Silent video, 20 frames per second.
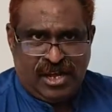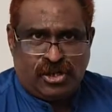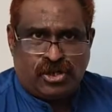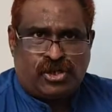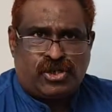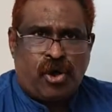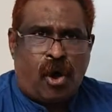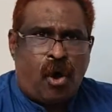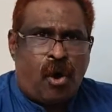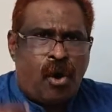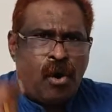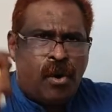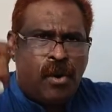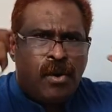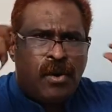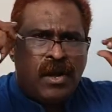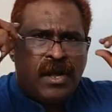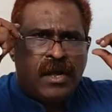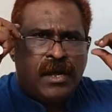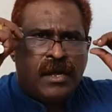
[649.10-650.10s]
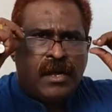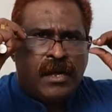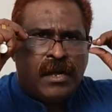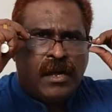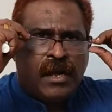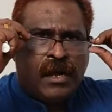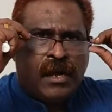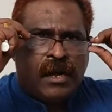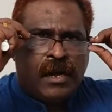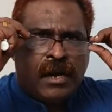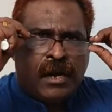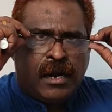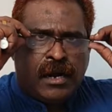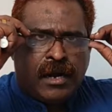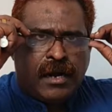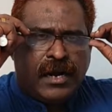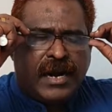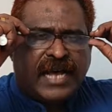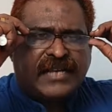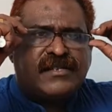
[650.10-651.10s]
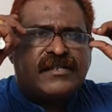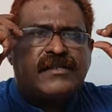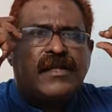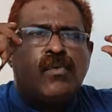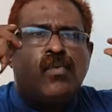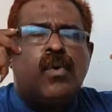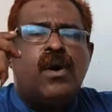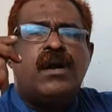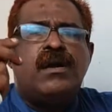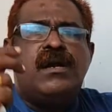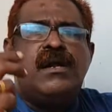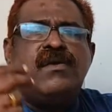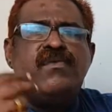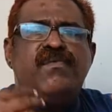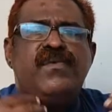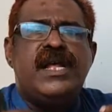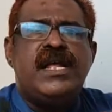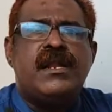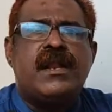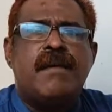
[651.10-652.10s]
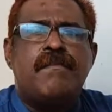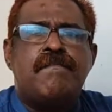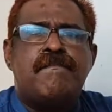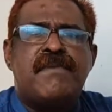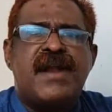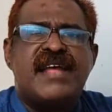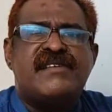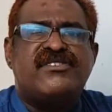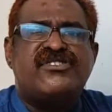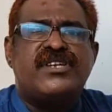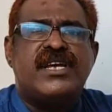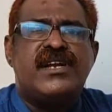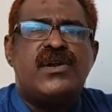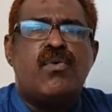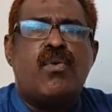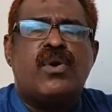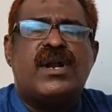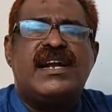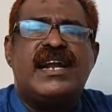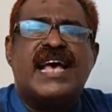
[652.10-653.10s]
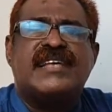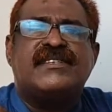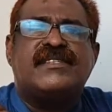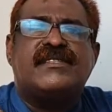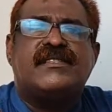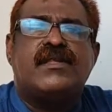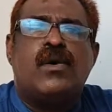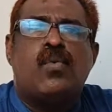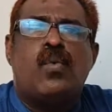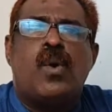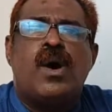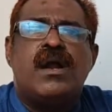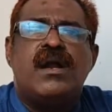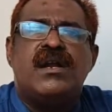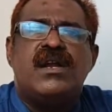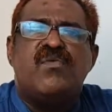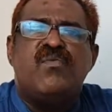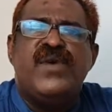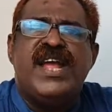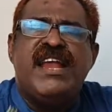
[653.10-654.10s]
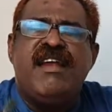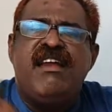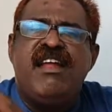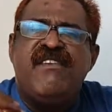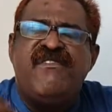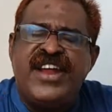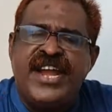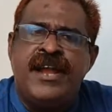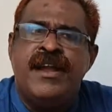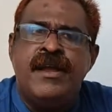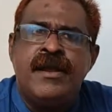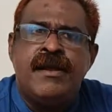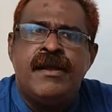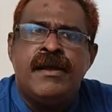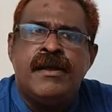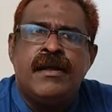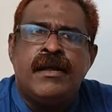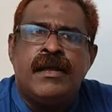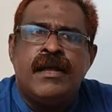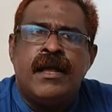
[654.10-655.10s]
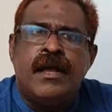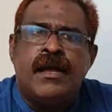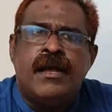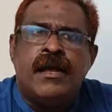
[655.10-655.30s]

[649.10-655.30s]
So, does the world we represent, or does the world we live in